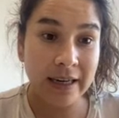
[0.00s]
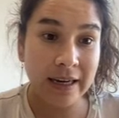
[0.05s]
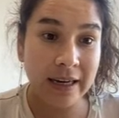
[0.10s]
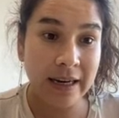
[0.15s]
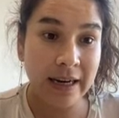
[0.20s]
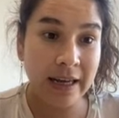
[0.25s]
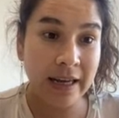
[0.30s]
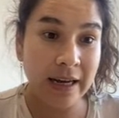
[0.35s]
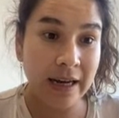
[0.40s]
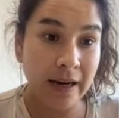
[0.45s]

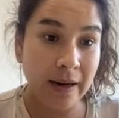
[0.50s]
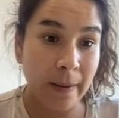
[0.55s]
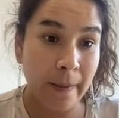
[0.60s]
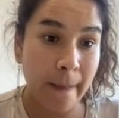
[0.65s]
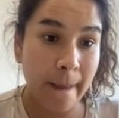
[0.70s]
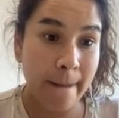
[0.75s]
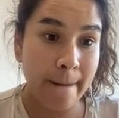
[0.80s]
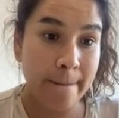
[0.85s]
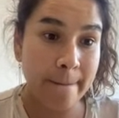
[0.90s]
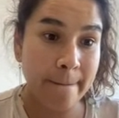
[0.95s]
in here.
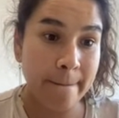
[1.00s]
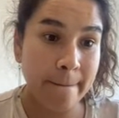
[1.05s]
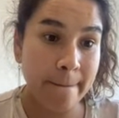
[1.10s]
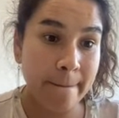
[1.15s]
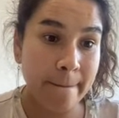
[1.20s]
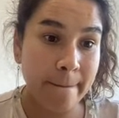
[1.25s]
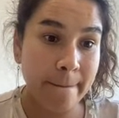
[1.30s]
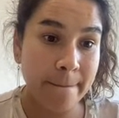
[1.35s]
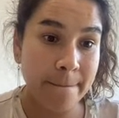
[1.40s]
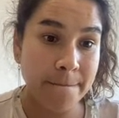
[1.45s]

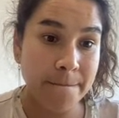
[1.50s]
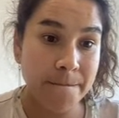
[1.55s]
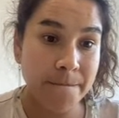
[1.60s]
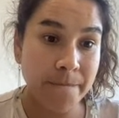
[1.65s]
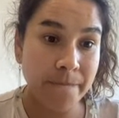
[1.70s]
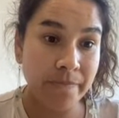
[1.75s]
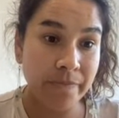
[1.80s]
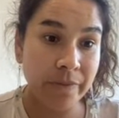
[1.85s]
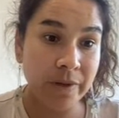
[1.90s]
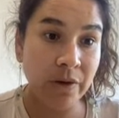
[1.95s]

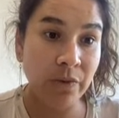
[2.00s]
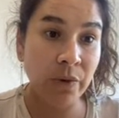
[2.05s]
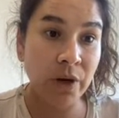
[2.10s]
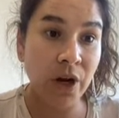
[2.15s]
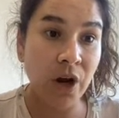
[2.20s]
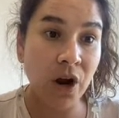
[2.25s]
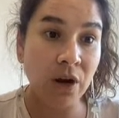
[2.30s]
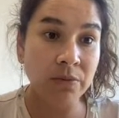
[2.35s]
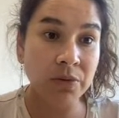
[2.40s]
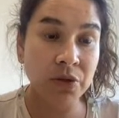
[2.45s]
It will
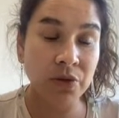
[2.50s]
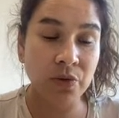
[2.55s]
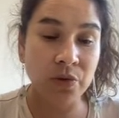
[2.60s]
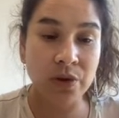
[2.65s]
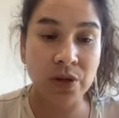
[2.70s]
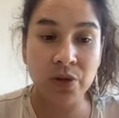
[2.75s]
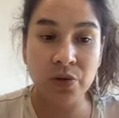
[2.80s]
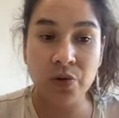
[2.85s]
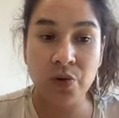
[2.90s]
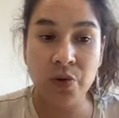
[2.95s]
come
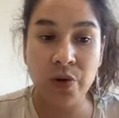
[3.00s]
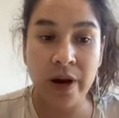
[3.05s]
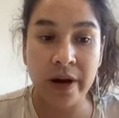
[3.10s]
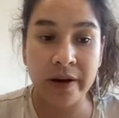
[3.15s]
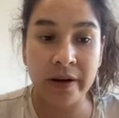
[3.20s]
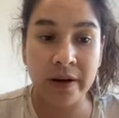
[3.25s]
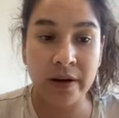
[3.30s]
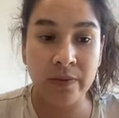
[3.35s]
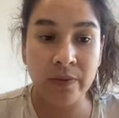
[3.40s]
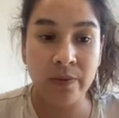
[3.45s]
to
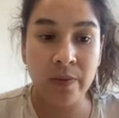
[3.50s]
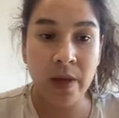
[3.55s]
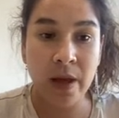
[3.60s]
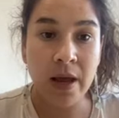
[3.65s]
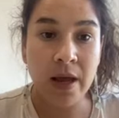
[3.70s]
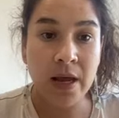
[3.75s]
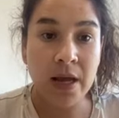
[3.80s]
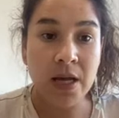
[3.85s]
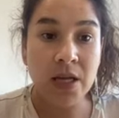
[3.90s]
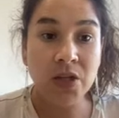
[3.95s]
her
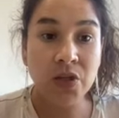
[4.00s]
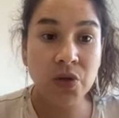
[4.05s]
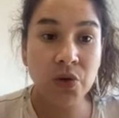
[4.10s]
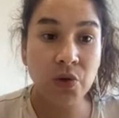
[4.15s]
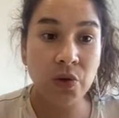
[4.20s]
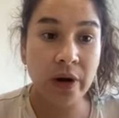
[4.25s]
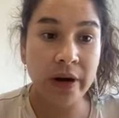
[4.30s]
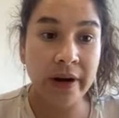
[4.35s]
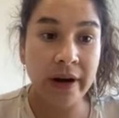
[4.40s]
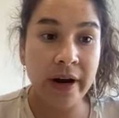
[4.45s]

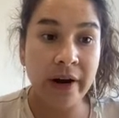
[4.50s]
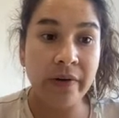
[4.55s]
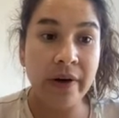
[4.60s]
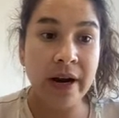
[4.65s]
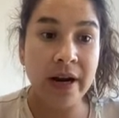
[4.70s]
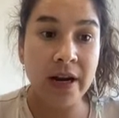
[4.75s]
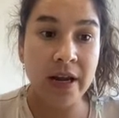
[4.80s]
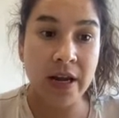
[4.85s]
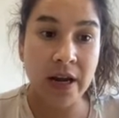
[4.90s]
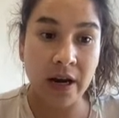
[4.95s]
area
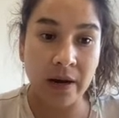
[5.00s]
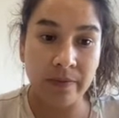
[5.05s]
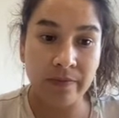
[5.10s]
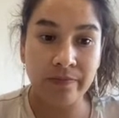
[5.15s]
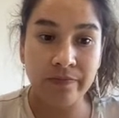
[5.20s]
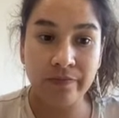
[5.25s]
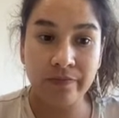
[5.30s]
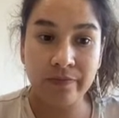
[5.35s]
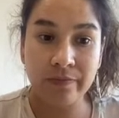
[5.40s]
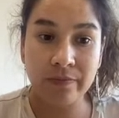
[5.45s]
in here.
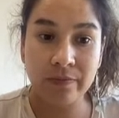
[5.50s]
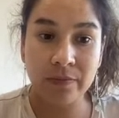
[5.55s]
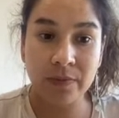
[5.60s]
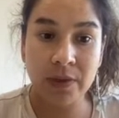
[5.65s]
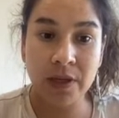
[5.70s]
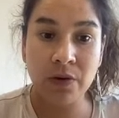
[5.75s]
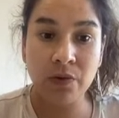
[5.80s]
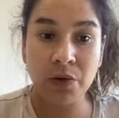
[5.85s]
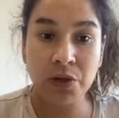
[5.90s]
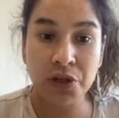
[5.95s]

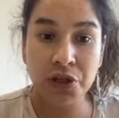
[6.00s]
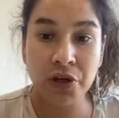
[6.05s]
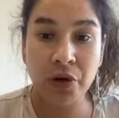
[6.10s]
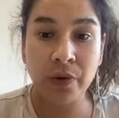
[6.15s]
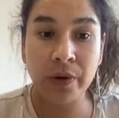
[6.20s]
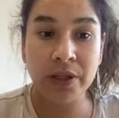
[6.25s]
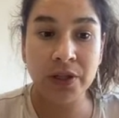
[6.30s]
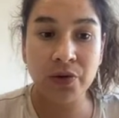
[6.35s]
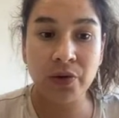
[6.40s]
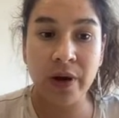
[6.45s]
It will show
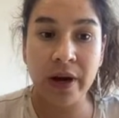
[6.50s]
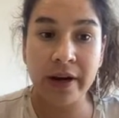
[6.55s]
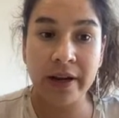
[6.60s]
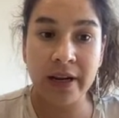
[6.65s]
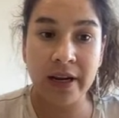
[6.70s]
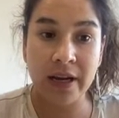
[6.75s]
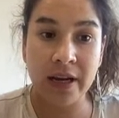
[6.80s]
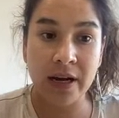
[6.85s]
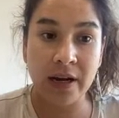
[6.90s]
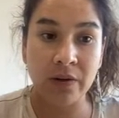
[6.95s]
it to her
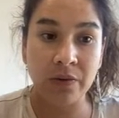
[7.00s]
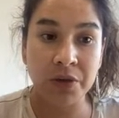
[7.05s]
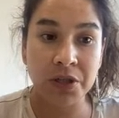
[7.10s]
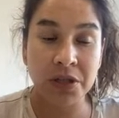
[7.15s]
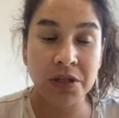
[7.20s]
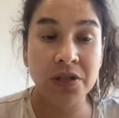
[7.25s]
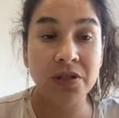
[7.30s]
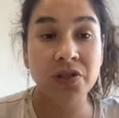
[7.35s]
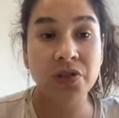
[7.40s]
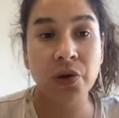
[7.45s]
in here, which
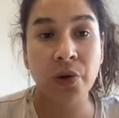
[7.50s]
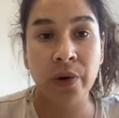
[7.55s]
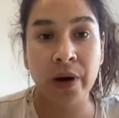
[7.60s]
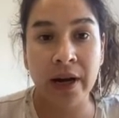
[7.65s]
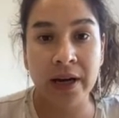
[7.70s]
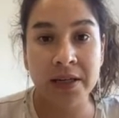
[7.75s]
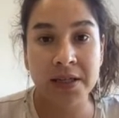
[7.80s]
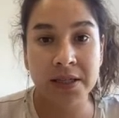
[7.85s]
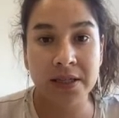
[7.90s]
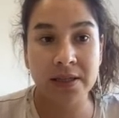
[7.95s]
is so
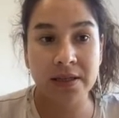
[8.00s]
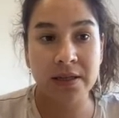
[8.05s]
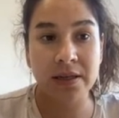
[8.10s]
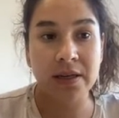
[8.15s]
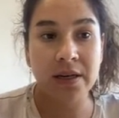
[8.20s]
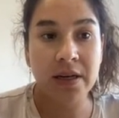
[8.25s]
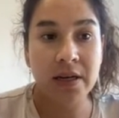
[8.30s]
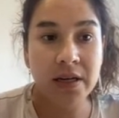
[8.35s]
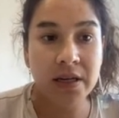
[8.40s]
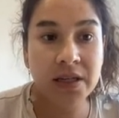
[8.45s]
nice.
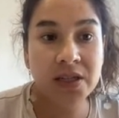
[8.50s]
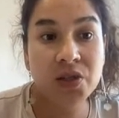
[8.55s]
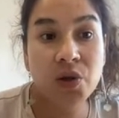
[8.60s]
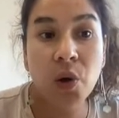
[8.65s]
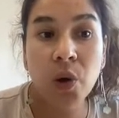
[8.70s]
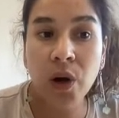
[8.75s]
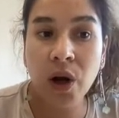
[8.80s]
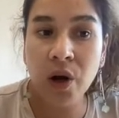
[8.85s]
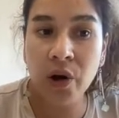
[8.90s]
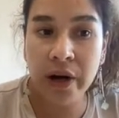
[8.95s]
It's
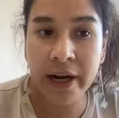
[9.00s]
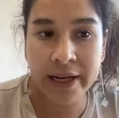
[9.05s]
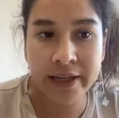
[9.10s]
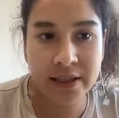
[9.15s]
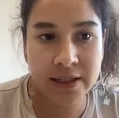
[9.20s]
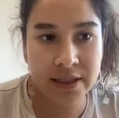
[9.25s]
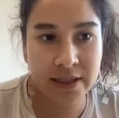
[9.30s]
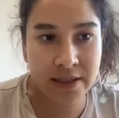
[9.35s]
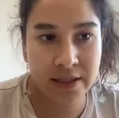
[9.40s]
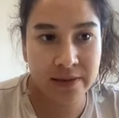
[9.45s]
all
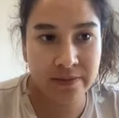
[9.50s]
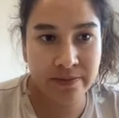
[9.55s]
connected.